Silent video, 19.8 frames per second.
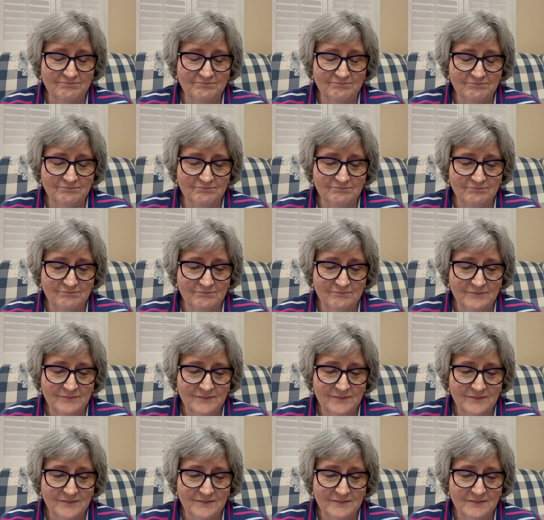
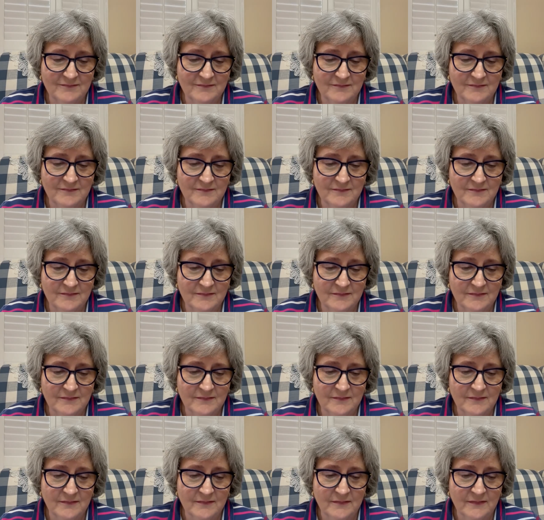(no one is talking)